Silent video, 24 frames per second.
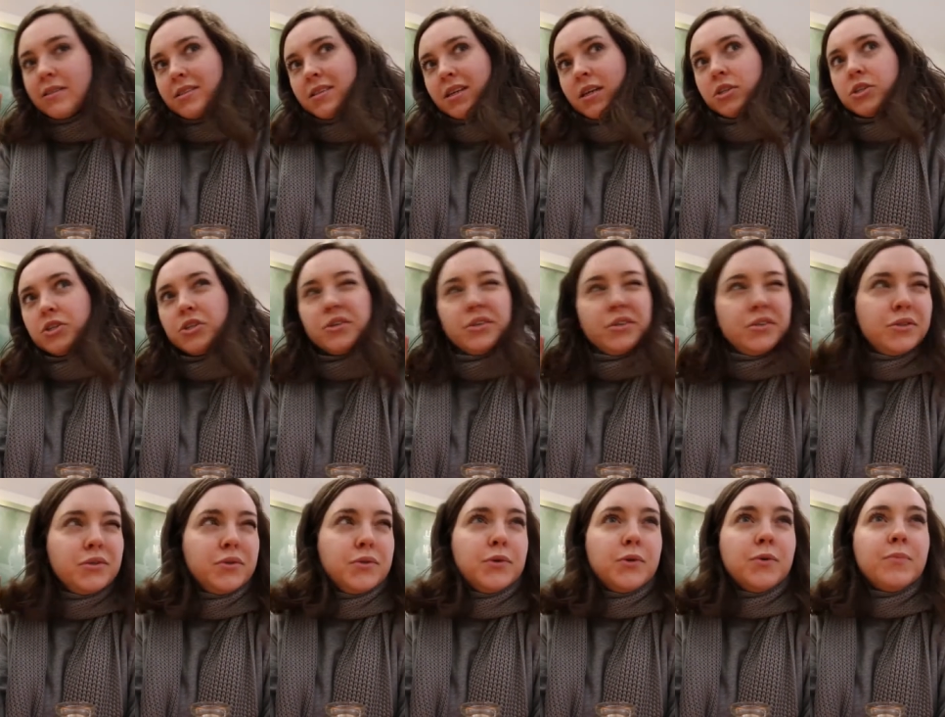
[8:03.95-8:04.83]
It's not
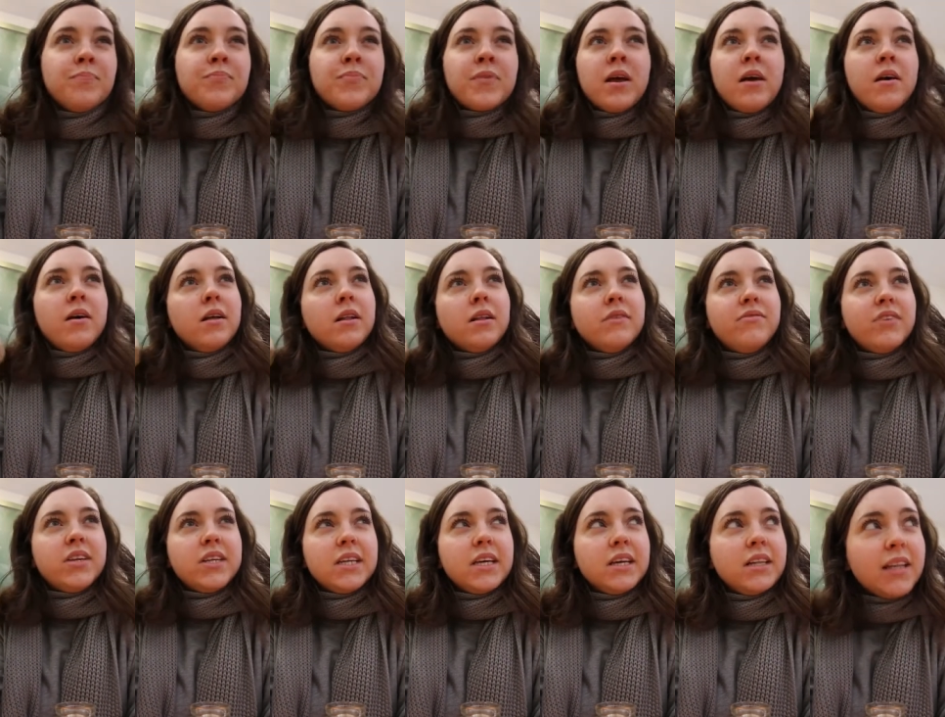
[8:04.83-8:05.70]
too
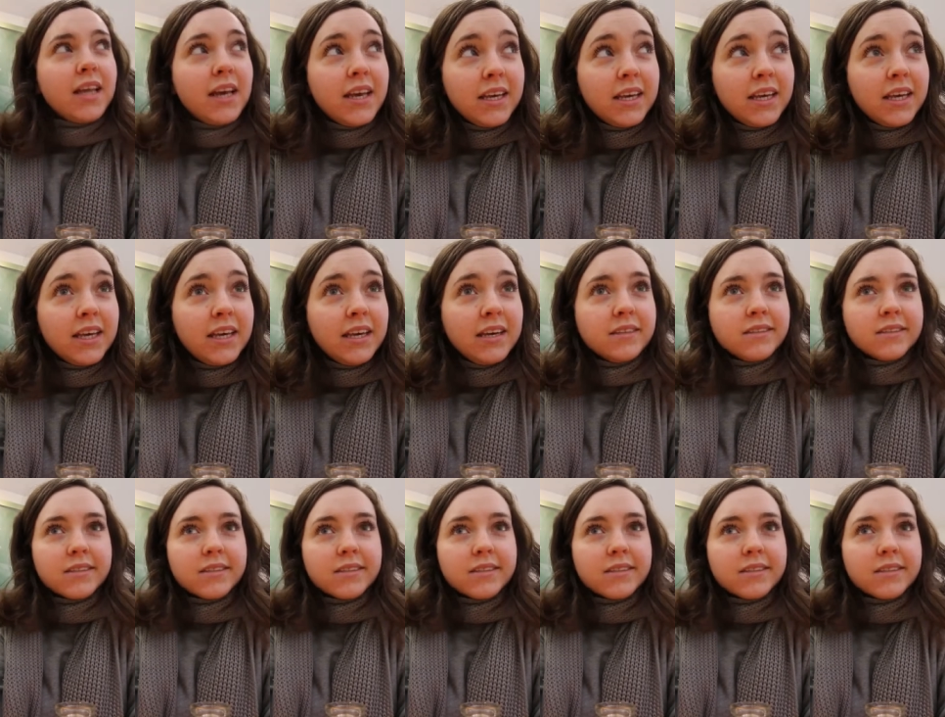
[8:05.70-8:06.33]
vanilla-y.